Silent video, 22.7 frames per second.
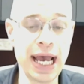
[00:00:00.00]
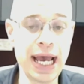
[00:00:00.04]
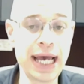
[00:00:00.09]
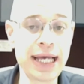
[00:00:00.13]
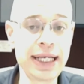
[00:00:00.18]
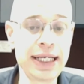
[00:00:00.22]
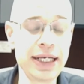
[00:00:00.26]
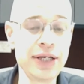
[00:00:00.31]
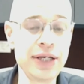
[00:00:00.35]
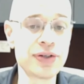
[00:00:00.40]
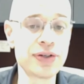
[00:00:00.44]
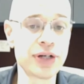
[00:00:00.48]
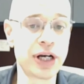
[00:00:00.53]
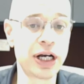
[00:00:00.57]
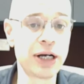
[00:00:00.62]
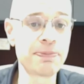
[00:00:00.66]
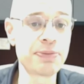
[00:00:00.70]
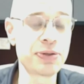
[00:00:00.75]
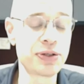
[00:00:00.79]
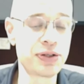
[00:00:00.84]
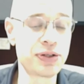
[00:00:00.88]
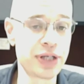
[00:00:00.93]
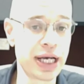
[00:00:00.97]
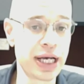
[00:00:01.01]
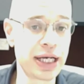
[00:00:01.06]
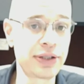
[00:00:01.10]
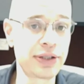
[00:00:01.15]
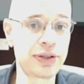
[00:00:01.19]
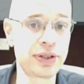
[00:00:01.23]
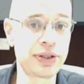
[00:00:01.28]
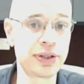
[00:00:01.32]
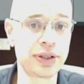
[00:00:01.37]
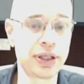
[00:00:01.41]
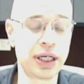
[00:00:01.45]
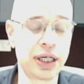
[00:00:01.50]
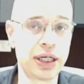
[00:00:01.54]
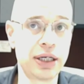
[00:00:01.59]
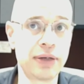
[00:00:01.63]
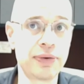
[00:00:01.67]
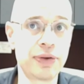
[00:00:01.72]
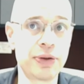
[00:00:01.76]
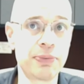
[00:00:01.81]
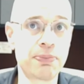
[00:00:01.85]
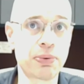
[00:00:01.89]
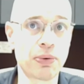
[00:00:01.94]
And he's upset
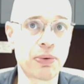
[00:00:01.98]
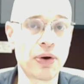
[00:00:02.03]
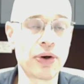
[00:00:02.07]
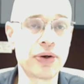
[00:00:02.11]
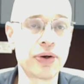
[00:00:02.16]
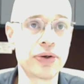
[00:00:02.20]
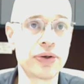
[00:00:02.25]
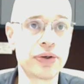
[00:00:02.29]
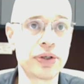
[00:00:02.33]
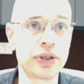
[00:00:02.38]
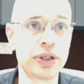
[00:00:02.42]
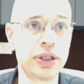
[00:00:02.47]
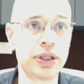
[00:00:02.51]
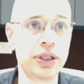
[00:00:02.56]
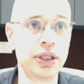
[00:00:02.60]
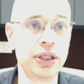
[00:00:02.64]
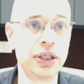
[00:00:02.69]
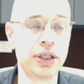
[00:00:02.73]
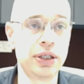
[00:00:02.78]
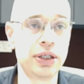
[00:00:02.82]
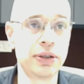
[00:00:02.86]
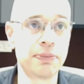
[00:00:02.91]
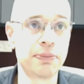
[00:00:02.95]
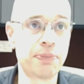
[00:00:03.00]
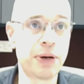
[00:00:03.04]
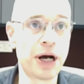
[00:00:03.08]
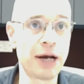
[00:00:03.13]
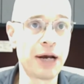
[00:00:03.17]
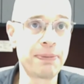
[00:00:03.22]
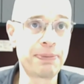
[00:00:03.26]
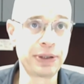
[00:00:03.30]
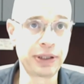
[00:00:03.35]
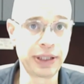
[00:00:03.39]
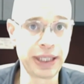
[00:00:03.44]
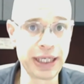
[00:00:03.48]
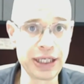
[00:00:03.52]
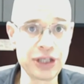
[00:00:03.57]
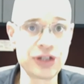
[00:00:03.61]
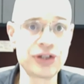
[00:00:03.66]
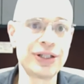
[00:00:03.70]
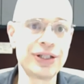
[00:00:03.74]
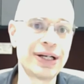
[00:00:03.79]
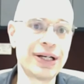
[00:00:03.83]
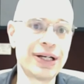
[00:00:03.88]
the broader population.